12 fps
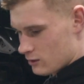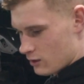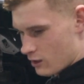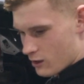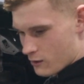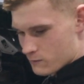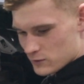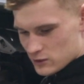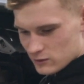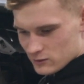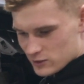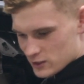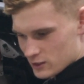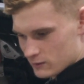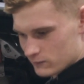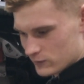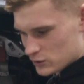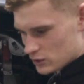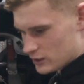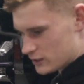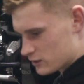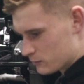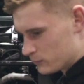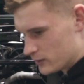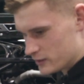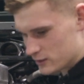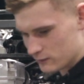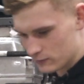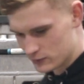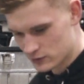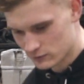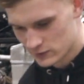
Um, so you can see visually complete difference.